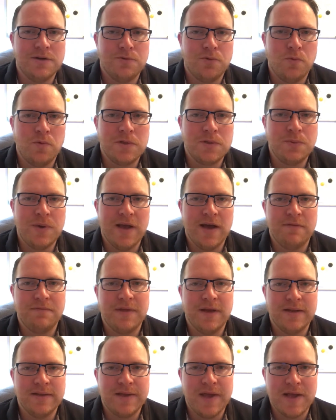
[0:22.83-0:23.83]
Once we have
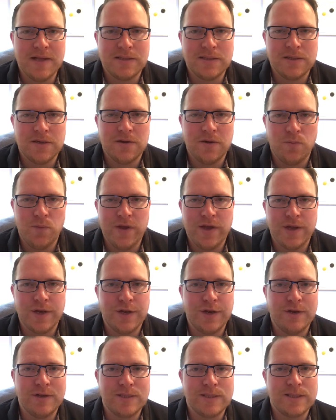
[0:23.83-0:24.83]
that data and we can
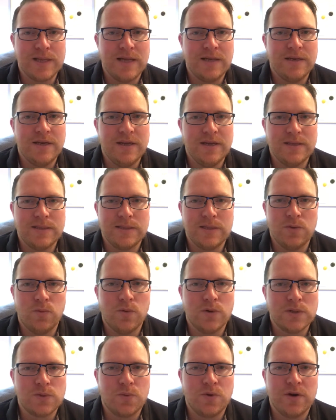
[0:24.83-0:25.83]
understand it and see
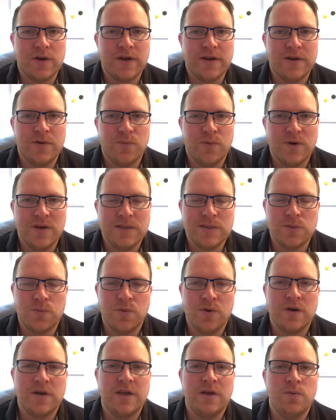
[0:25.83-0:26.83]
what's working and what isn't
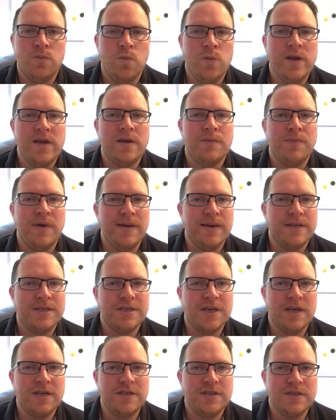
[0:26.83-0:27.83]
working, we can make the
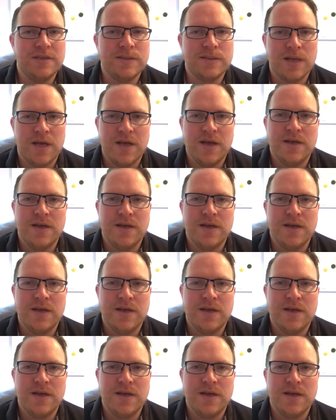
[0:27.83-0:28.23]
changes